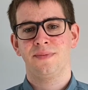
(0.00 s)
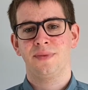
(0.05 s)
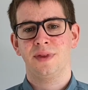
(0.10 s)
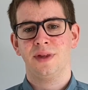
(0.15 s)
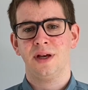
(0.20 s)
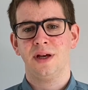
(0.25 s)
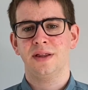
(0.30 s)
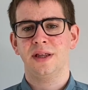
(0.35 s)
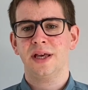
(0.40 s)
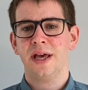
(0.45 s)

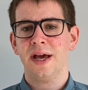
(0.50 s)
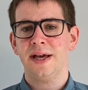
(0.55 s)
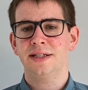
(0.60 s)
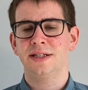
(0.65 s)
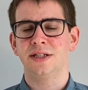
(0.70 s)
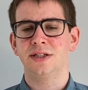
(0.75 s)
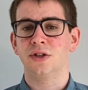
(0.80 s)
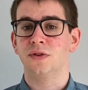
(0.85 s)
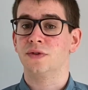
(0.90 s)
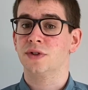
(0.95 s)
In the
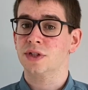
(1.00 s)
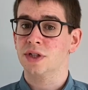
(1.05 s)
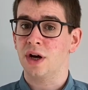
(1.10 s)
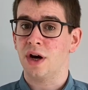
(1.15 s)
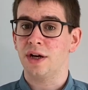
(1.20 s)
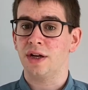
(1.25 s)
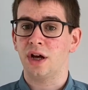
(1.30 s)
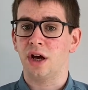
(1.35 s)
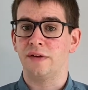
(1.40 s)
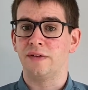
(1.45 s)
cases of
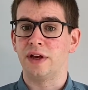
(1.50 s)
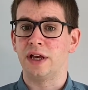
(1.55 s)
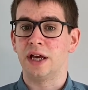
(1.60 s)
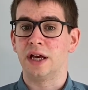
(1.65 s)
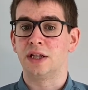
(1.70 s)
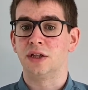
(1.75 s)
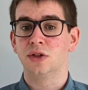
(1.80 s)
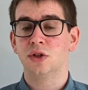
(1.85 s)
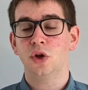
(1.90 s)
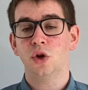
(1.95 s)
skydiving
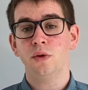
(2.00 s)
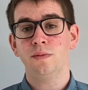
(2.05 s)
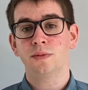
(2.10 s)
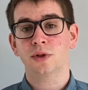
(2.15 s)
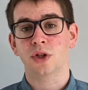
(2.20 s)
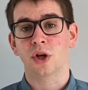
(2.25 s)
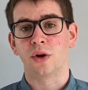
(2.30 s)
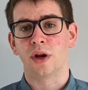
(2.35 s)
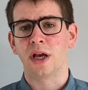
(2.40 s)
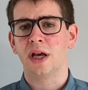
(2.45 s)
and
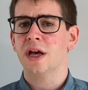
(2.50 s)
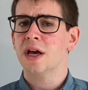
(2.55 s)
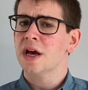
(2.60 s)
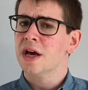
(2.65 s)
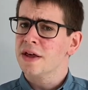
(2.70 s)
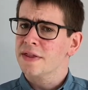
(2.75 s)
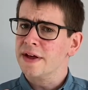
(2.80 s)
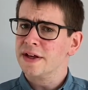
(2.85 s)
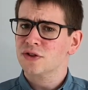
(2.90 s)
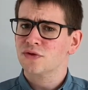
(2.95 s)
tombstoning,
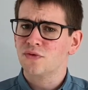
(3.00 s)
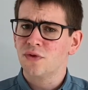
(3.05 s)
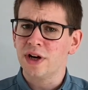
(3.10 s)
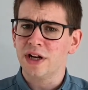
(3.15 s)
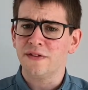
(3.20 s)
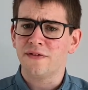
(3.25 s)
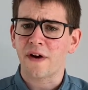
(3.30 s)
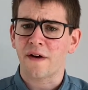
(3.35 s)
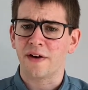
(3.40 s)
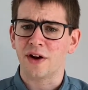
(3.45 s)
that's really
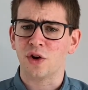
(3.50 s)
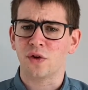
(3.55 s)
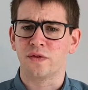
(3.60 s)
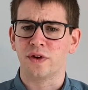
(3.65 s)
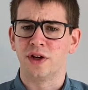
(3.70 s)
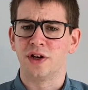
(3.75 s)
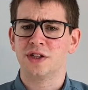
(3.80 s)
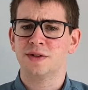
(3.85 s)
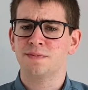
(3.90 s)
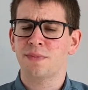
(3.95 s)
very
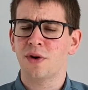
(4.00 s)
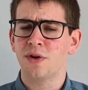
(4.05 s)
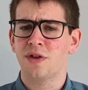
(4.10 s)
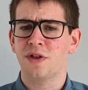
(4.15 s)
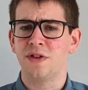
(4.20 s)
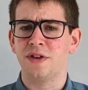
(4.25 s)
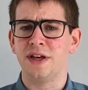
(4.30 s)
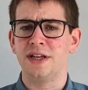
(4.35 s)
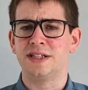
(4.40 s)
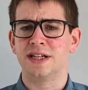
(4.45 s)
obvious. Both of
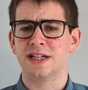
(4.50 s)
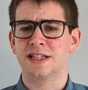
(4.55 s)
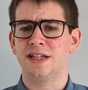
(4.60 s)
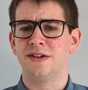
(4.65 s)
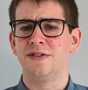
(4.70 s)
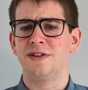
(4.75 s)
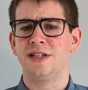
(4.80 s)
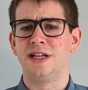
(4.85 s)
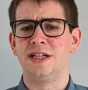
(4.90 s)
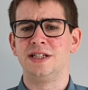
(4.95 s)
these
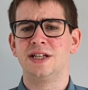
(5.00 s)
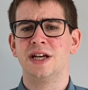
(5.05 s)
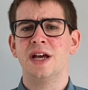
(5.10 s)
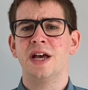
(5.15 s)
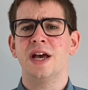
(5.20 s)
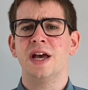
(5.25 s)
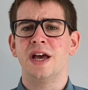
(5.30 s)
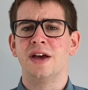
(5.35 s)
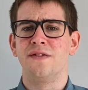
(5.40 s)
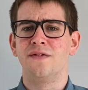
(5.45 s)
activities
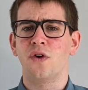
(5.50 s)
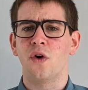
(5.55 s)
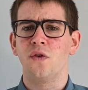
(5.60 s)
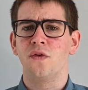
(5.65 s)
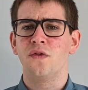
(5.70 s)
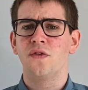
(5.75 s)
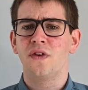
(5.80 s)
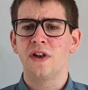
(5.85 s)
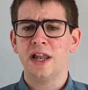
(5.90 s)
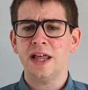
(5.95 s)
involve
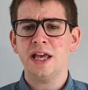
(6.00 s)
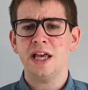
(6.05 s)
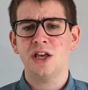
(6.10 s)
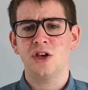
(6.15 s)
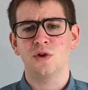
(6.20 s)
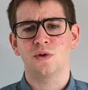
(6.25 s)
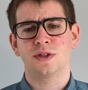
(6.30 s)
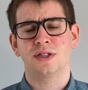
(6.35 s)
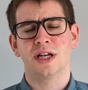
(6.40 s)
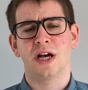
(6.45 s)
flinging
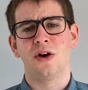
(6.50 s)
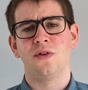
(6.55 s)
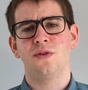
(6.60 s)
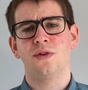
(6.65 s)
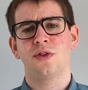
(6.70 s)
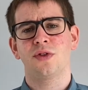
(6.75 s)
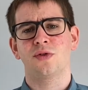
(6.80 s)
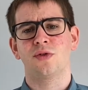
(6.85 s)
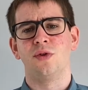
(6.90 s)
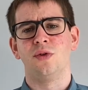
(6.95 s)
yourself
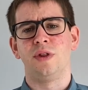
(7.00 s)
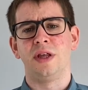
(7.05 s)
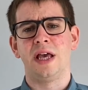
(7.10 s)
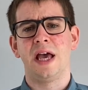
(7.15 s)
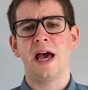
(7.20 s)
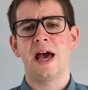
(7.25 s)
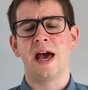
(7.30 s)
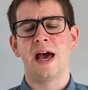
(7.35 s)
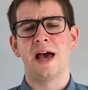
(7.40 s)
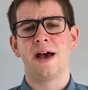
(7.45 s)
through the
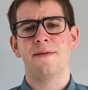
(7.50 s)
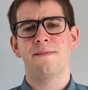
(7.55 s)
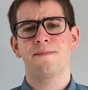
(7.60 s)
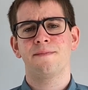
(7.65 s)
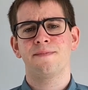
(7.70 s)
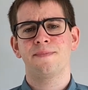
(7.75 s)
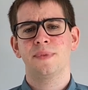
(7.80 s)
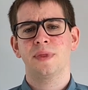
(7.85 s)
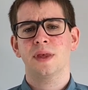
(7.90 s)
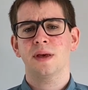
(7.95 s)
air.
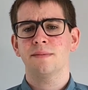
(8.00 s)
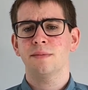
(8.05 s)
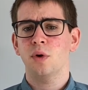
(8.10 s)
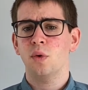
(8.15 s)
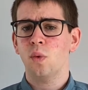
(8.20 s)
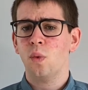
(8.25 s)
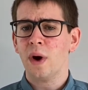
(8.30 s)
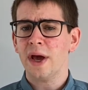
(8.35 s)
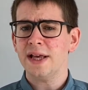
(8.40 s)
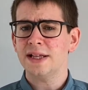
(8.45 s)
But
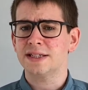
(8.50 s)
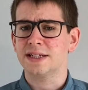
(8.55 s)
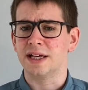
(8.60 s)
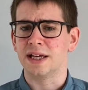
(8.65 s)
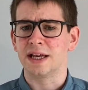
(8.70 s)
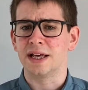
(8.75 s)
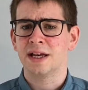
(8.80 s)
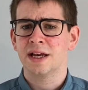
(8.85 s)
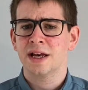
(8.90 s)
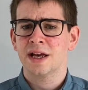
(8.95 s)

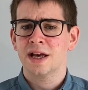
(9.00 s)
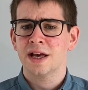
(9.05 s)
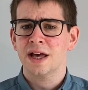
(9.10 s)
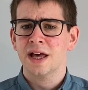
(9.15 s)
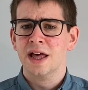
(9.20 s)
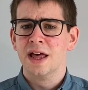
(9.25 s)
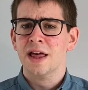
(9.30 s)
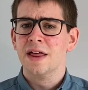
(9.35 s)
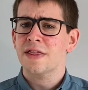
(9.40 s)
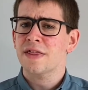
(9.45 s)
waiting,
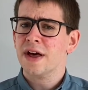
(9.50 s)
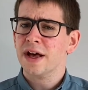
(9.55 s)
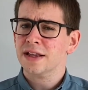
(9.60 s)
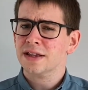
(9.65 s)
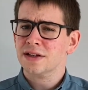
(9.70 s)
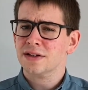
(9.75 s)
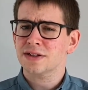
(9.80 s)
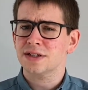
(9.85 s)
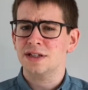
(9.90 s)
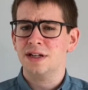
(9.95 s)
that
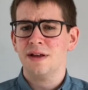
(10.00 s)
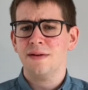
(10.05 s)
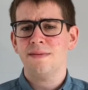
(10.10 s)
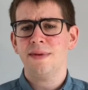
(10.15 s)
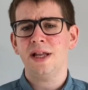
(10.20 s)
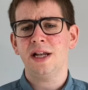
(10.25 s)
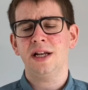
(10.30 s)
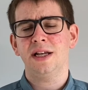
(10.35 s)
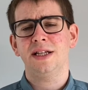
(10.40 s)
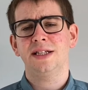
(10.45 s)
doesn't
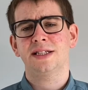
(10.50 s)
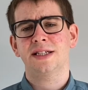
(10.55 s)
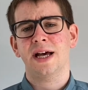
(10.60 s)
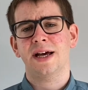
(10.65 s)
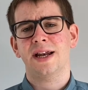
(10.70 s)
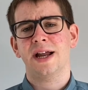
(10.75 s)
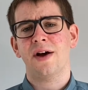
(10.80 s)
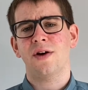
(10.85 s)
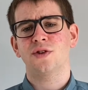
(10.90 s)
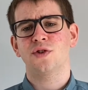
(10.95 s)
immediately
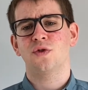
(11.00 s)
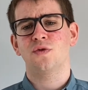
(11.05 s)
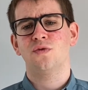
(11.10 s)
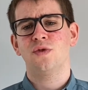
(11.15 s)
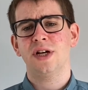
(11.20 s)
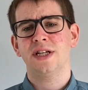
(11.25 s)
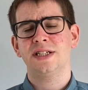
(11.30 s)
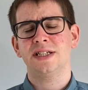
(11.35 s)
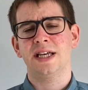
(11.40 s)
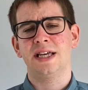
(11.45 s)
stand out as a
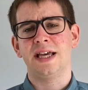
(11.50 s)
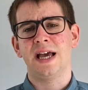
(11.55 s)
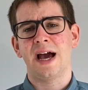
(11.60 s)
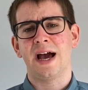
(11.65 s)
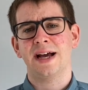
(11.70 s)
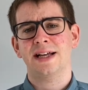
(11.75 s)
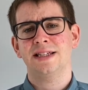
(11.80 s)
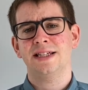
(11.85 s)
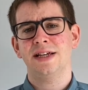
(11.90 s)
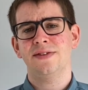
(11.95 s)
risky
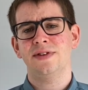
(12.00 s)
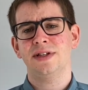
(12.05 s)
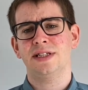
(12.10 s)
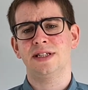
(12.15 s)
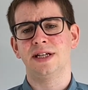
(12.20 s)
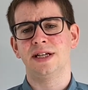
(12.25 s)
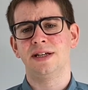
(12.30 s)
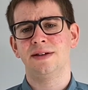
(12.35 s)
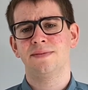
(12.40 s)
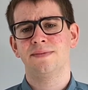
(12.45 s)

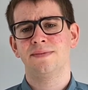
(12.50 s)
activity.